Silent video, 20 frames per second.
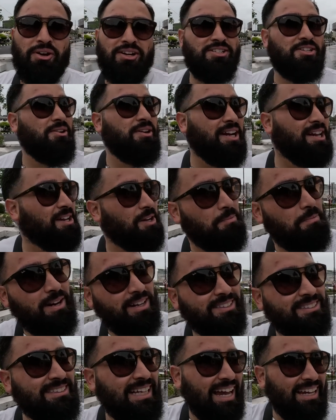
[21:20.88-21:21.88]
course doing a little
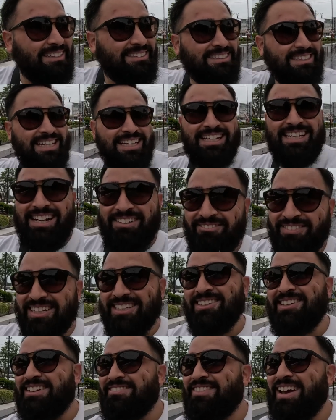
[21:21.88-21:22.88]
bit of sightseeing in
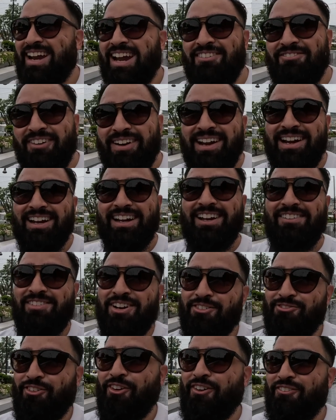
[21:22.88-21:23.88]
between, man. I've wanted to
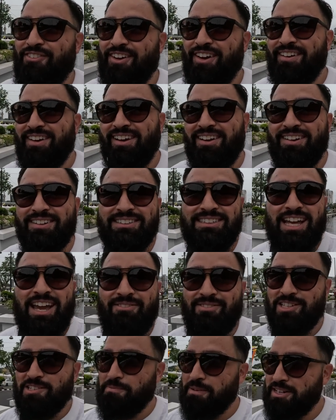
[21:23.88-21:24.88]
come here for a very long
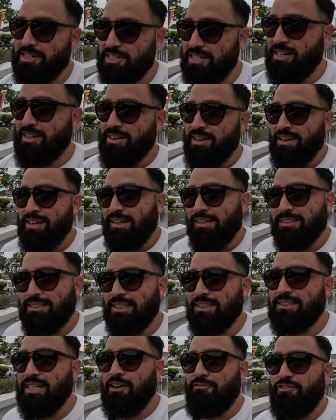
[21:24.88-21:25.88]
time, especially
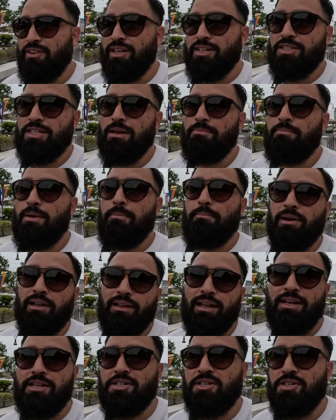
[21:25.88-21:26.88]
since I finished up my
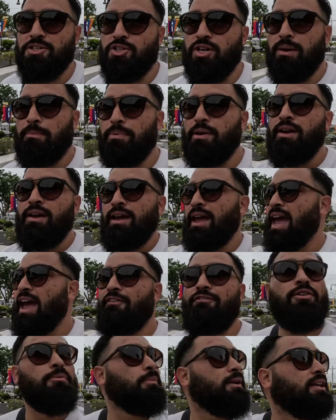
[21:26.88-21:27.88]
Malaysia trip.
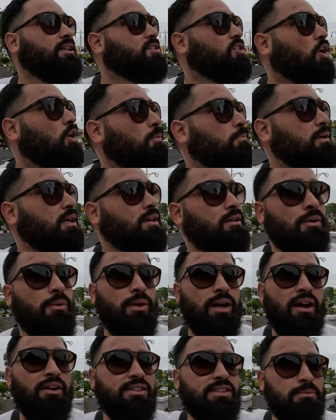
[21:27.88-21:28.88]
Everybody told me
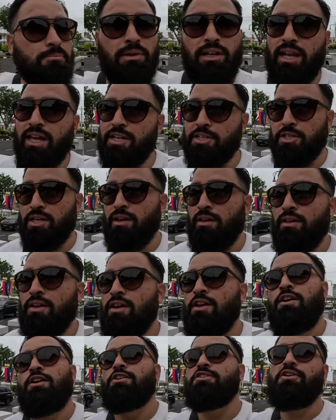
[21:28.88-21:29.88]
when I was in Malaysia,
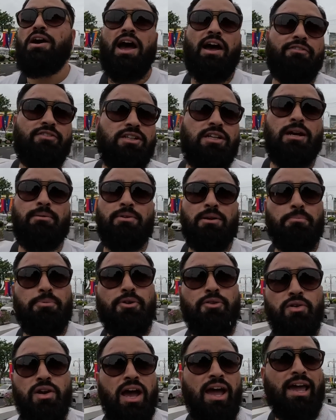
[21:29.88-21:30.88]
you have to come to
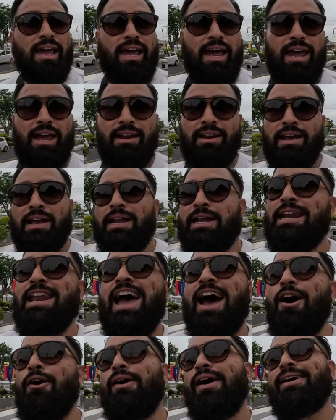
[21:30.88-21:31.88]
Brunei, and
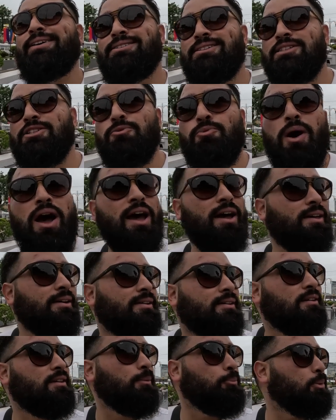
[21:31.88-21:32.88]
now I see
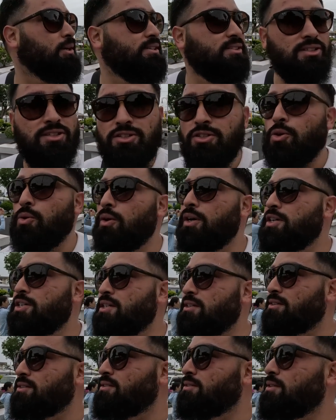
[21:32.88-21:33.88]
why. The place is
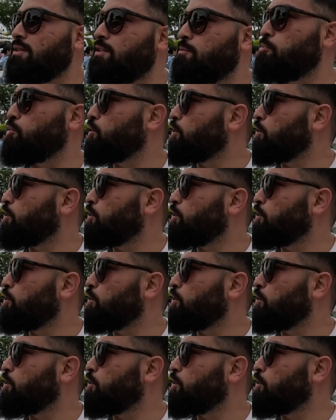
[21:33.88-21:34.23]
gorgeous, it's